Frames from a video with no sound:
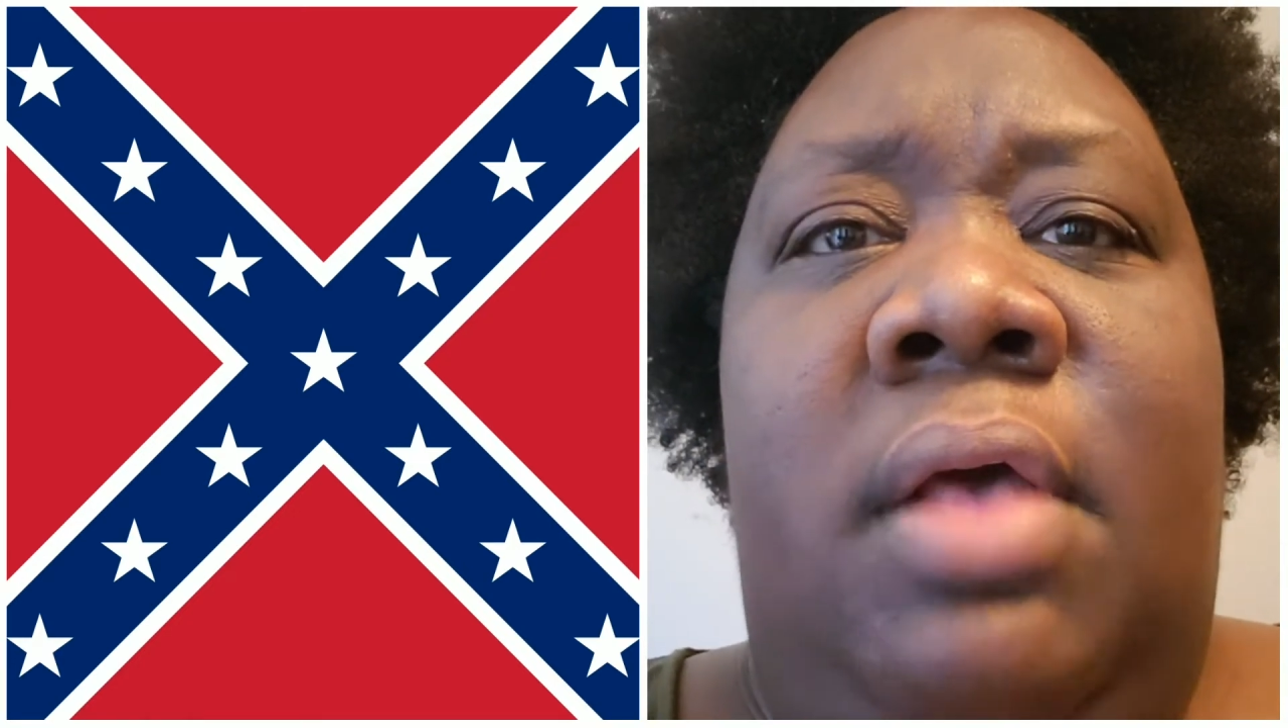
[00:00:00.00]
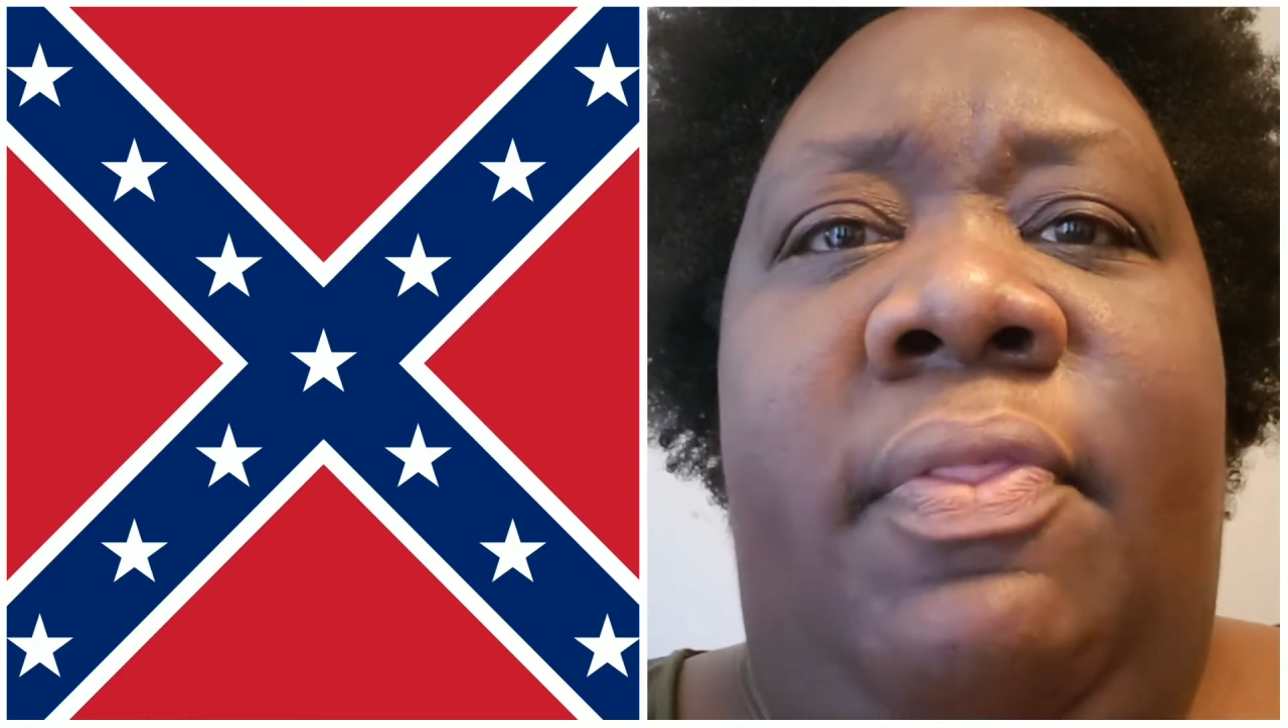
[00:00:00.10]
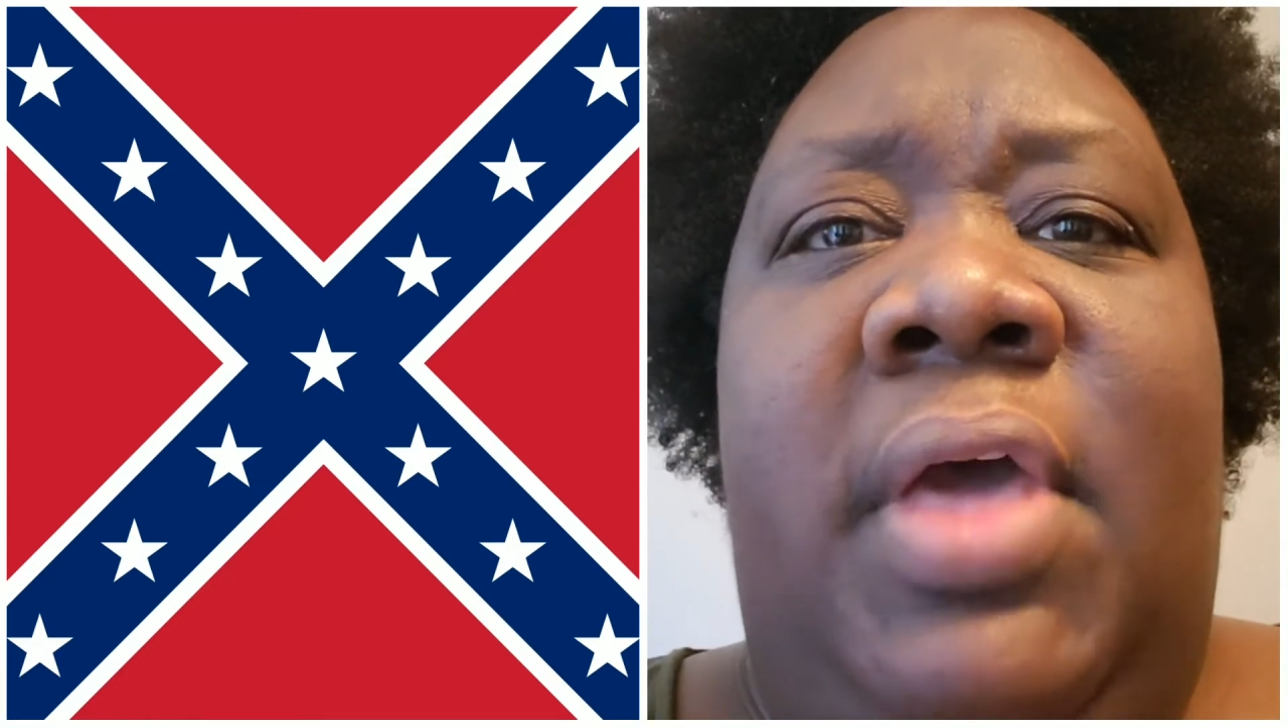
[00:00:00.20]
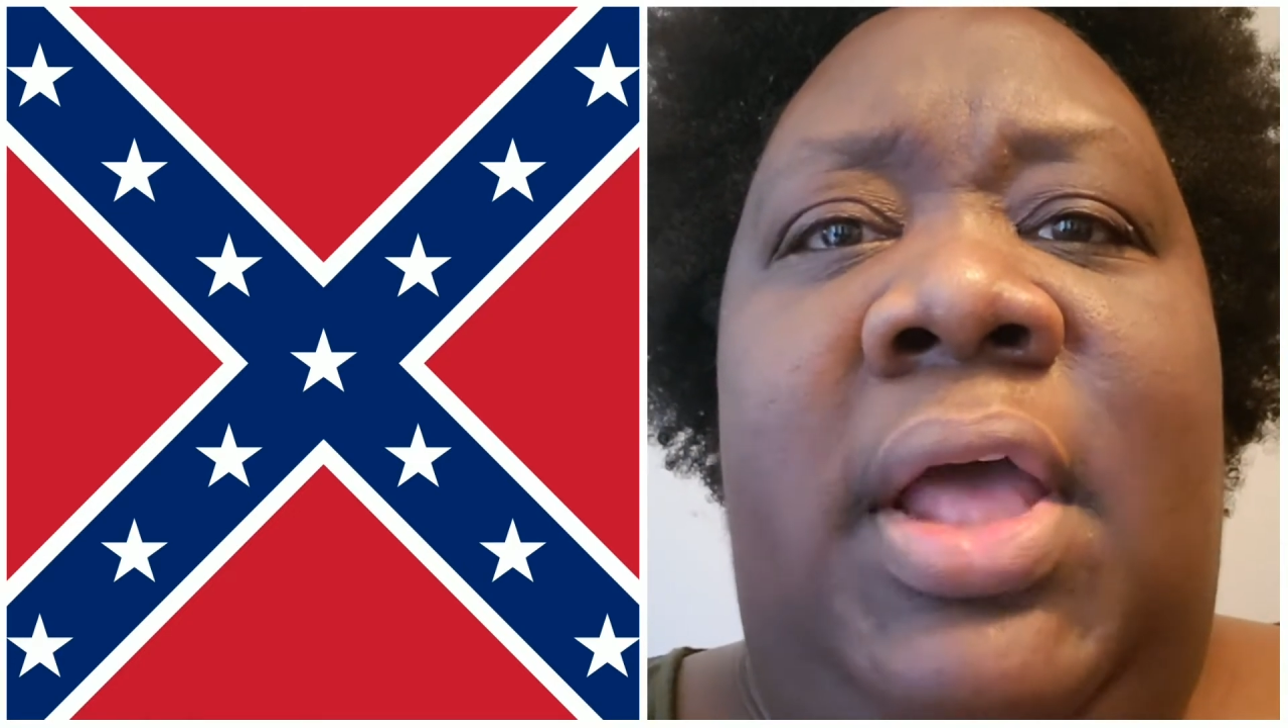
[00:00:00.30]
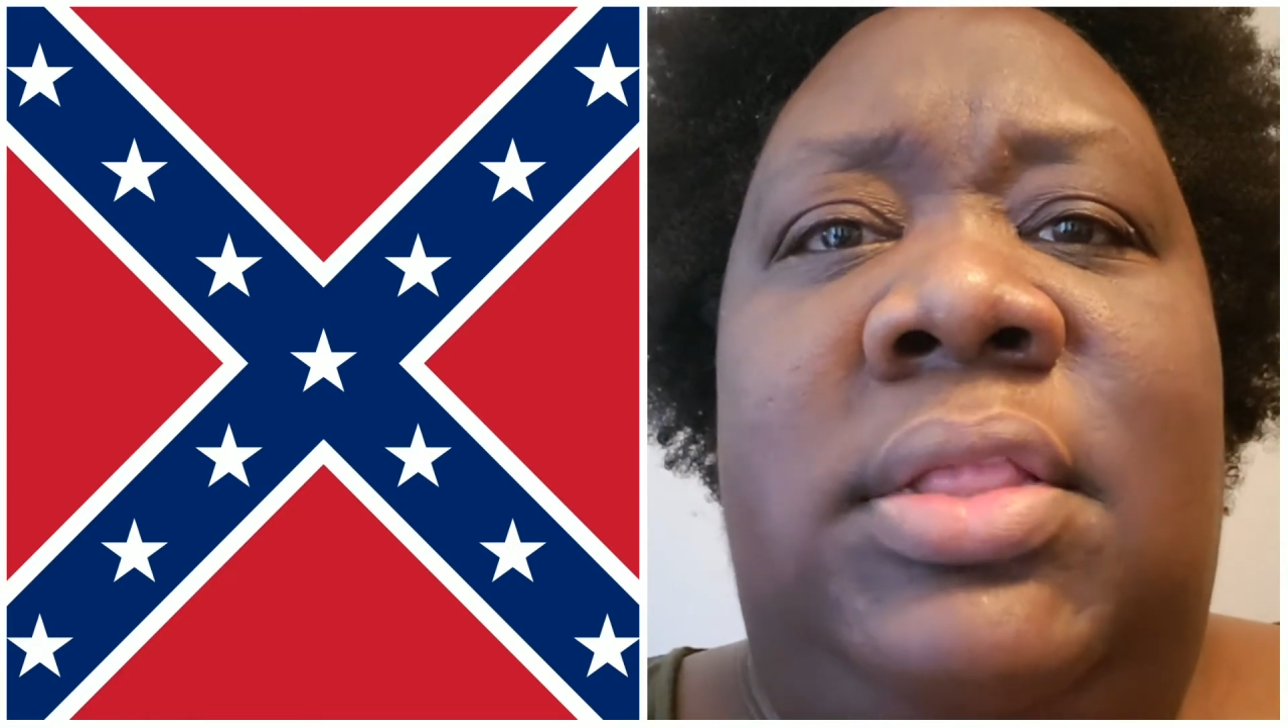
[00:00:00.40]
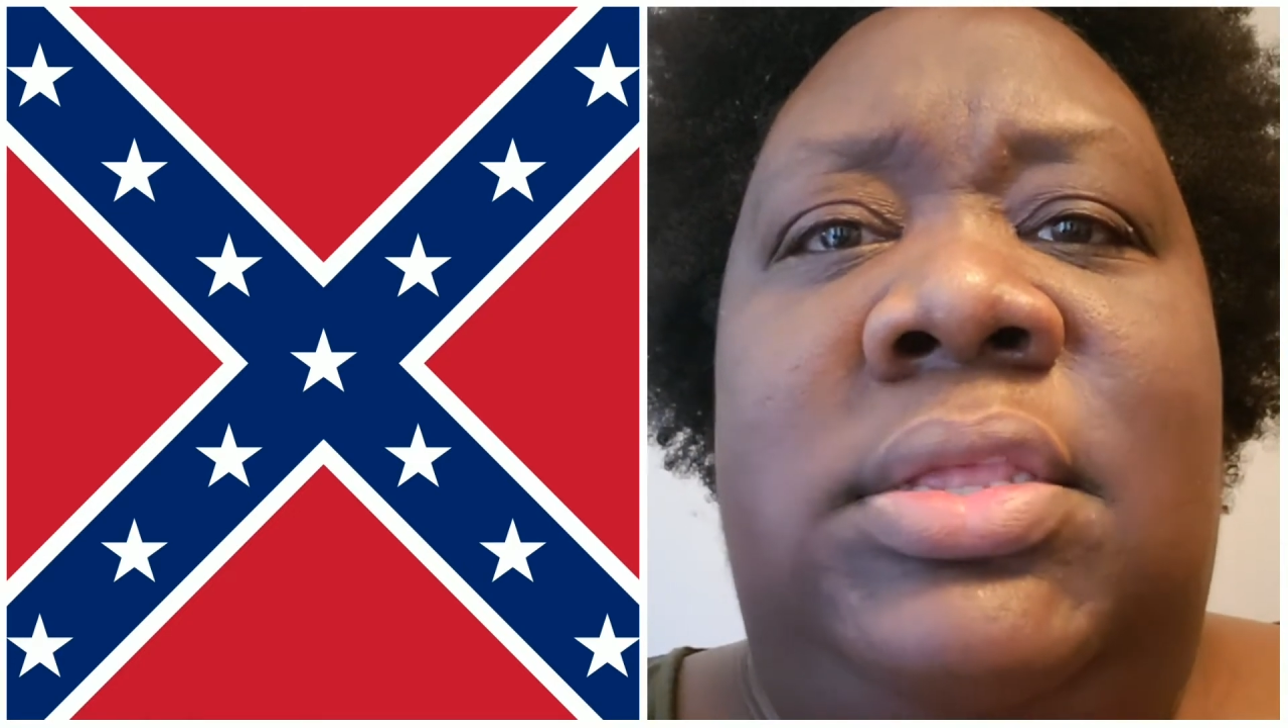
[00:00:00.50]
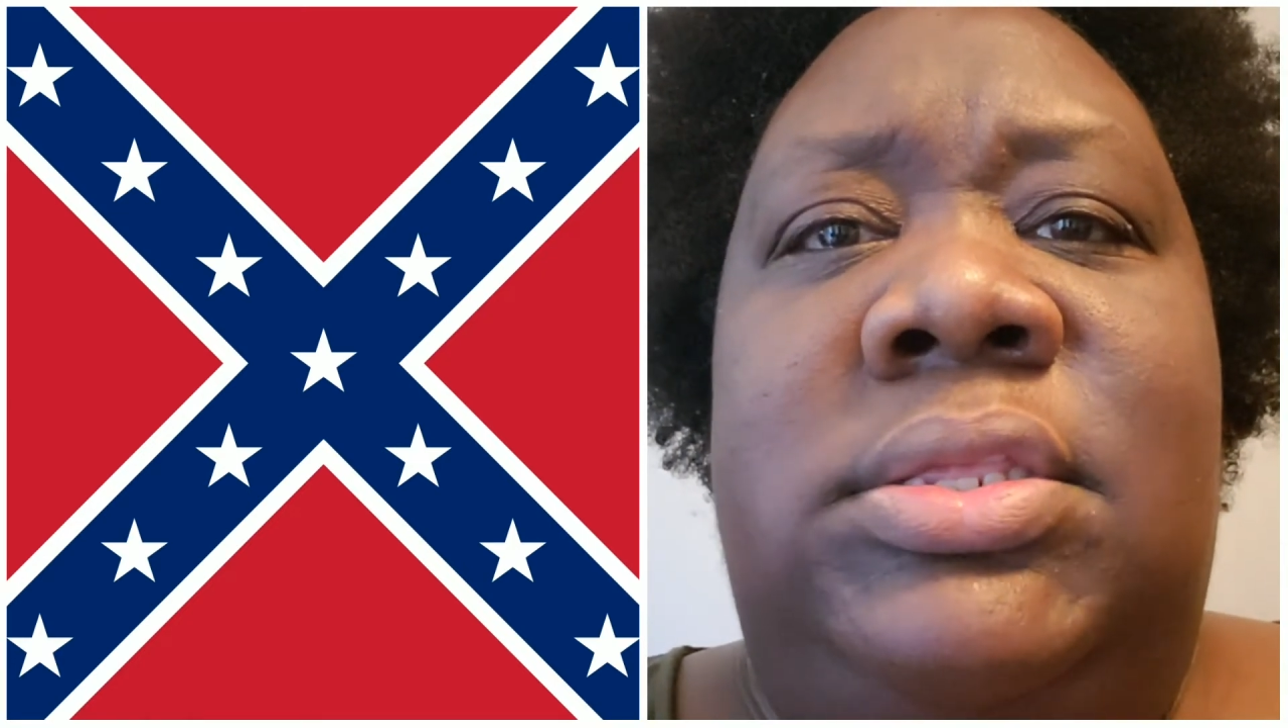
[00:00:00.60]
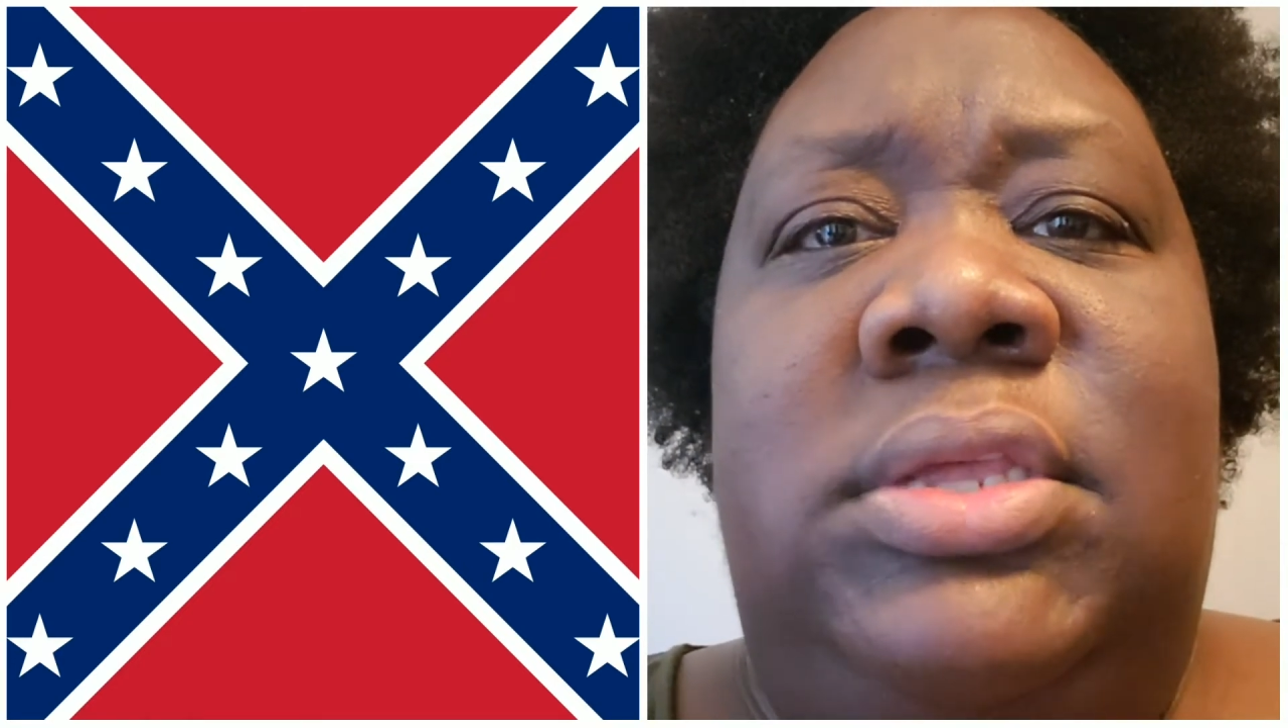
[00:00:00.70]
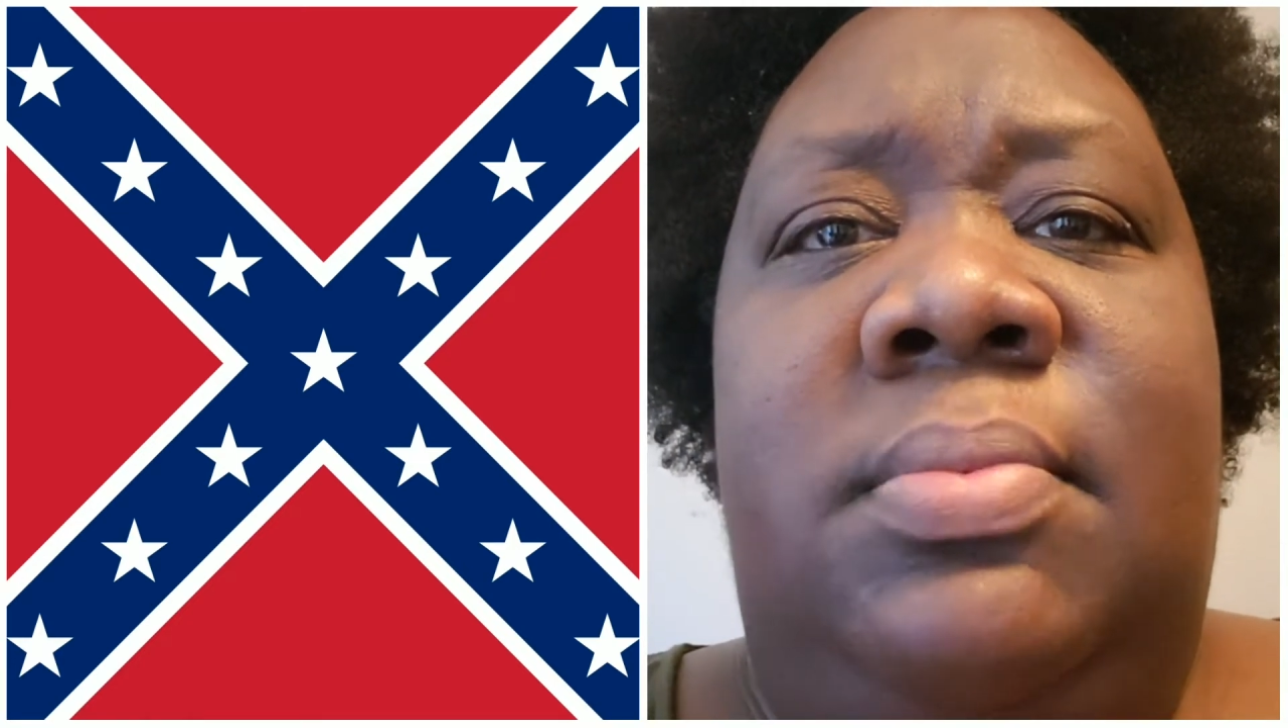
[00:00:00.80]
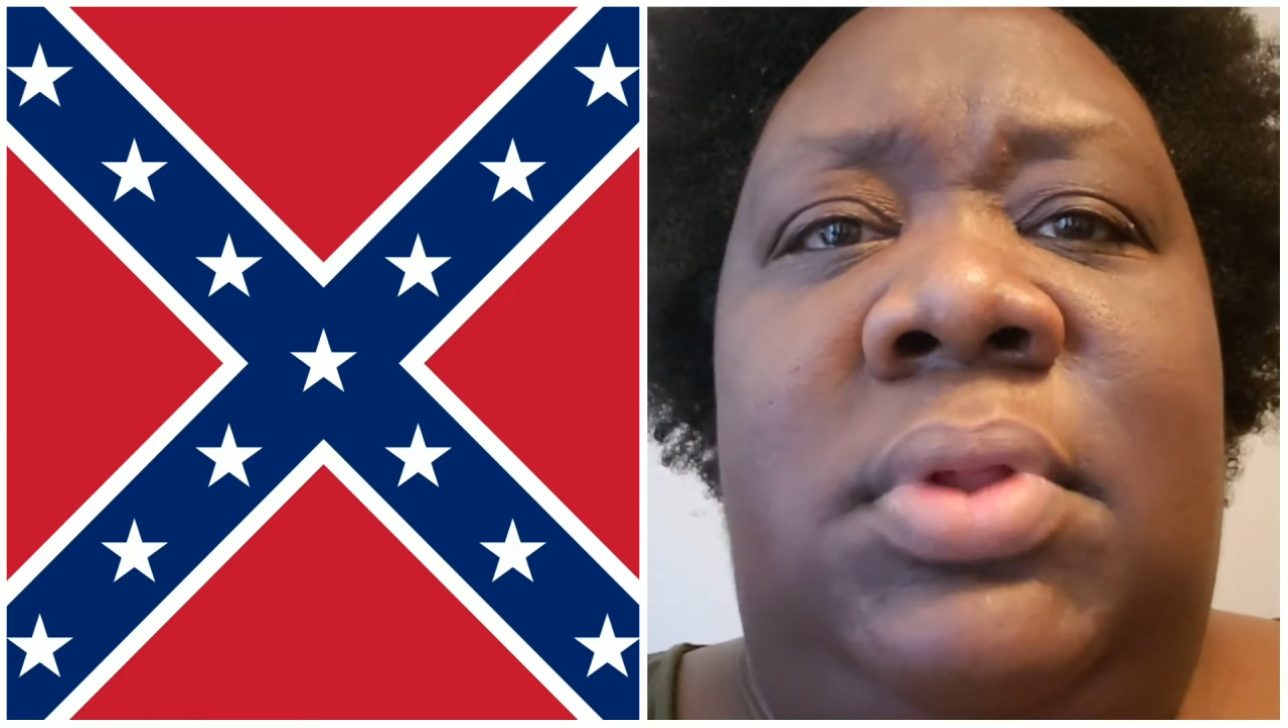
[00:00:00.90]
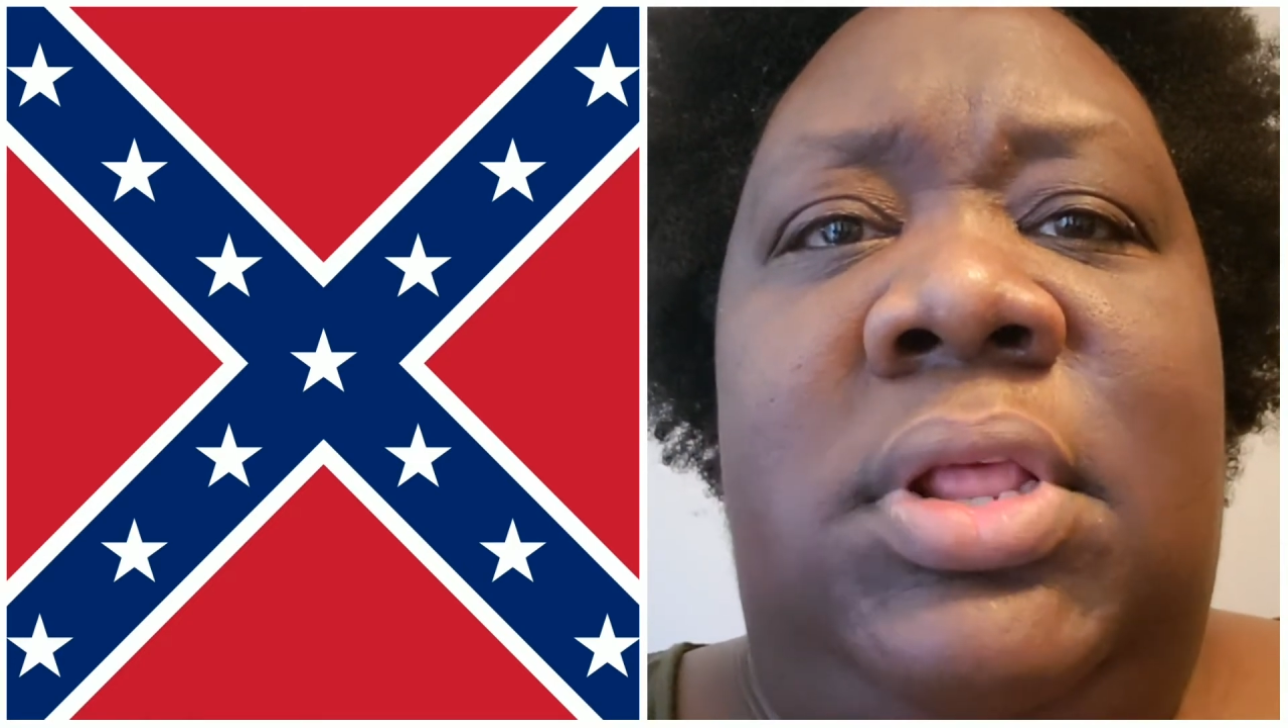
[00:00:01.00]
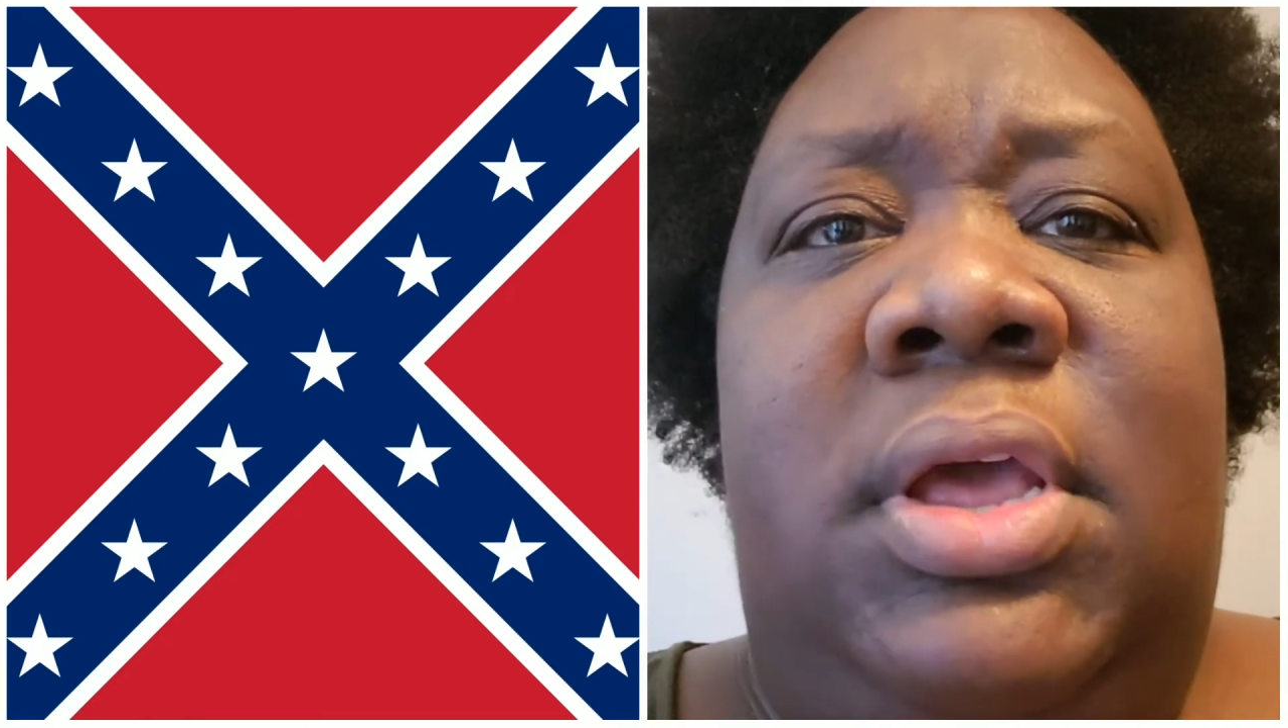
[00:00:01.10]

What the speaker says: that the symbol